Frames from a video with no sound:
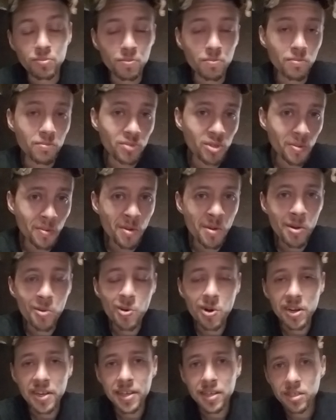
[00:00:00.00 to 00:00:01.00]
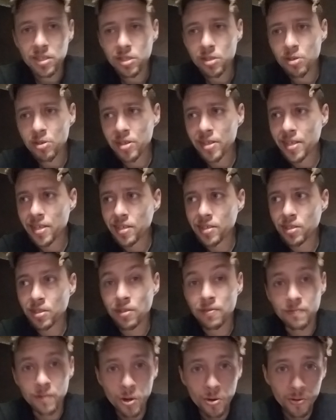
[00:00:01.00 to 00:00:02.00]
some of my work history is
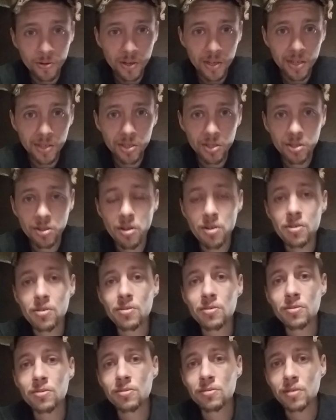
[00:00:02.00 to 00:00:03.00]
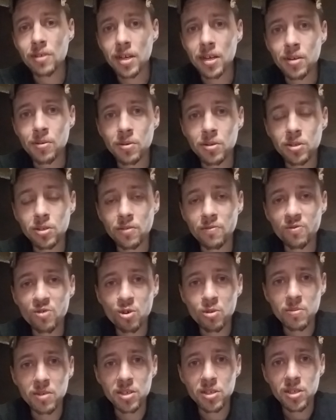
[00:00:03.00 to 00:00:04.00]
Devonian stone. I was a
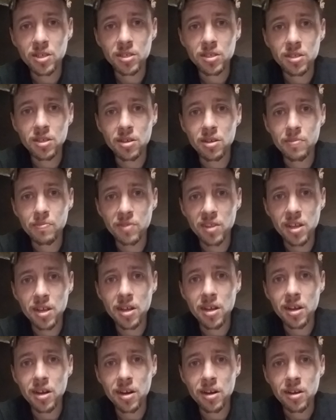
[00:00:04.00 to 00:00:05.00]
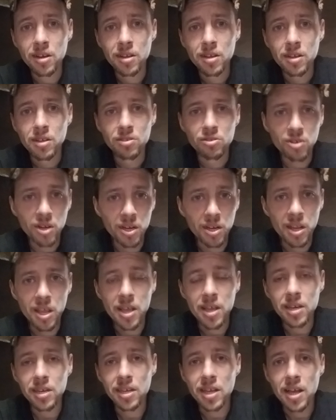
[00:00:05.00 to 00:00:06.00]
foreman assistant up there,
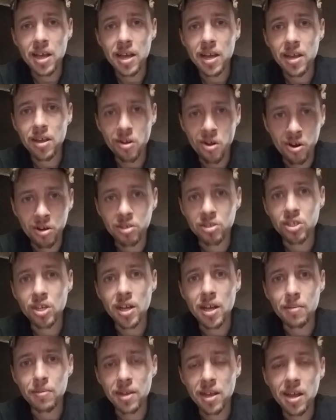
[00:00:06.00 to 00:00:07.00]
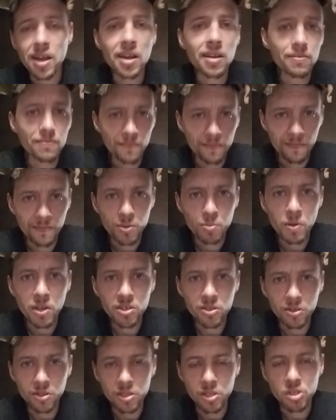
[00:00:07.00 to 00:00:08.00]
treadline guy, arc shop guy,
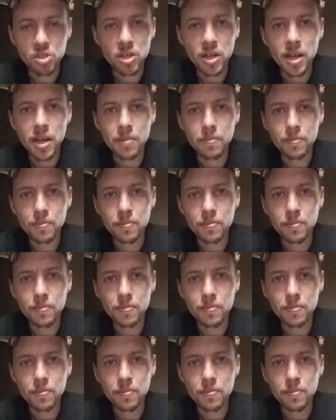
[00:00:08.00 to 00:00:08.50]
specialty shop,